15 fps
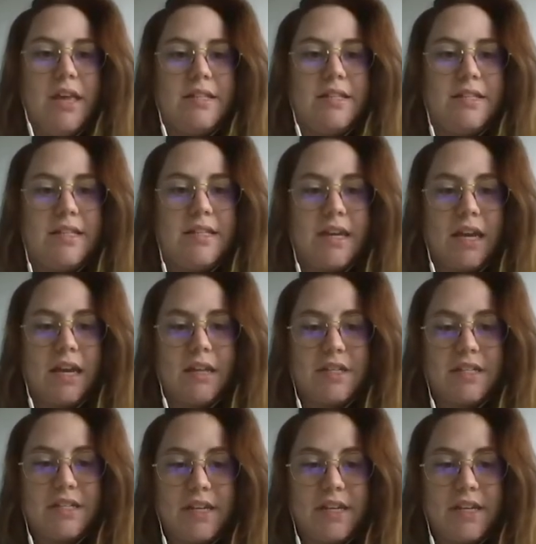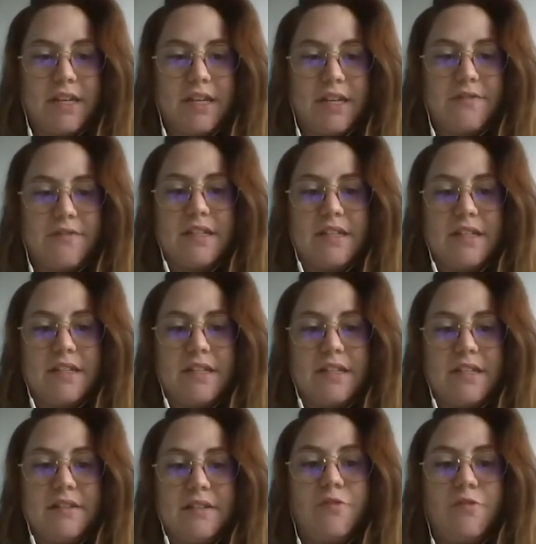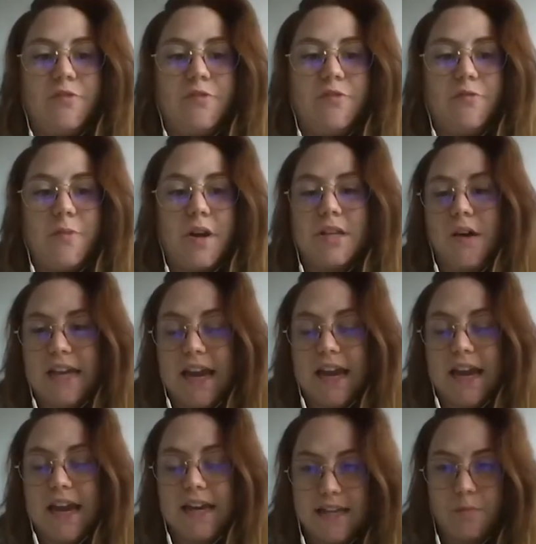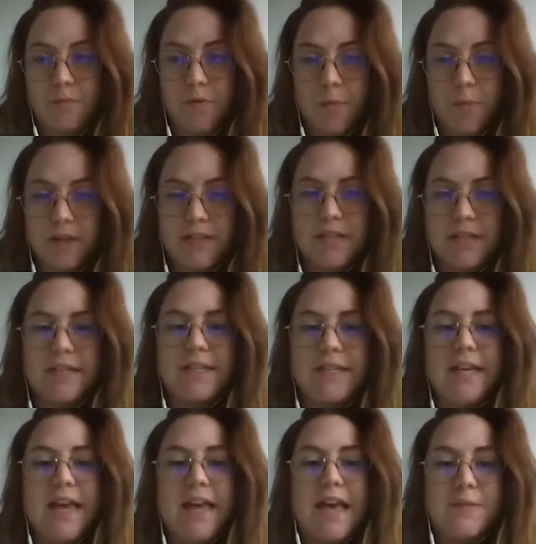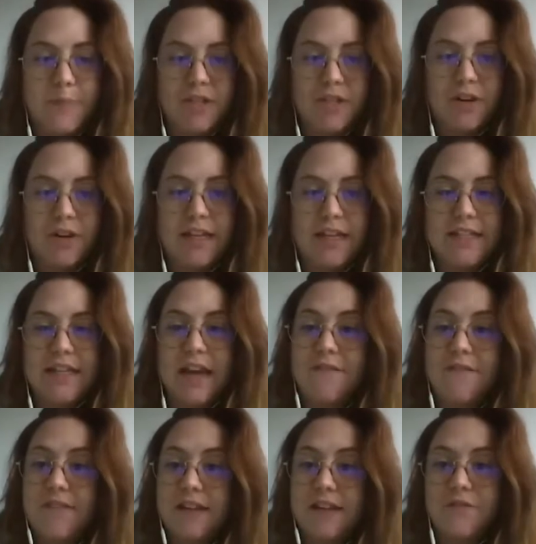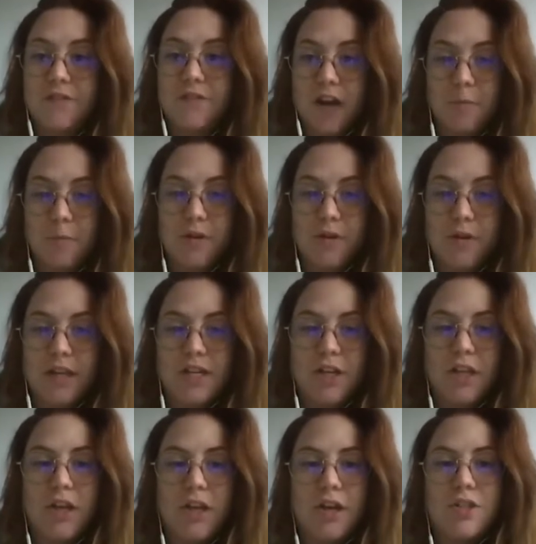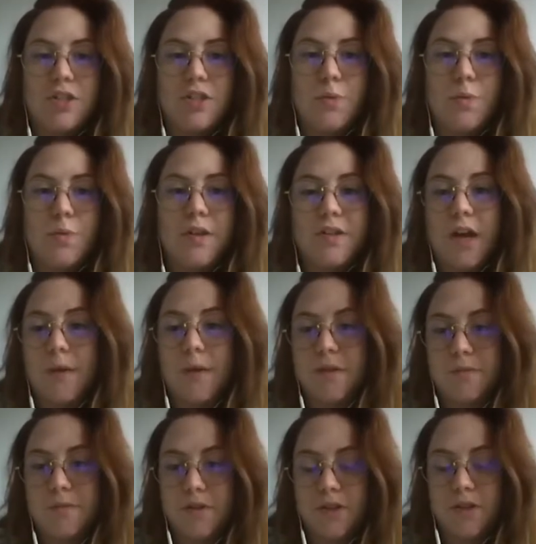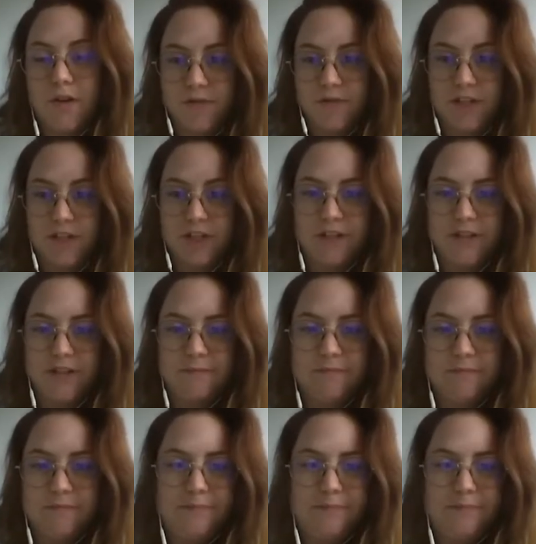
The second objective is the improvement of the RCA properties, especially the effect of carbonation on the water absorption coefficient.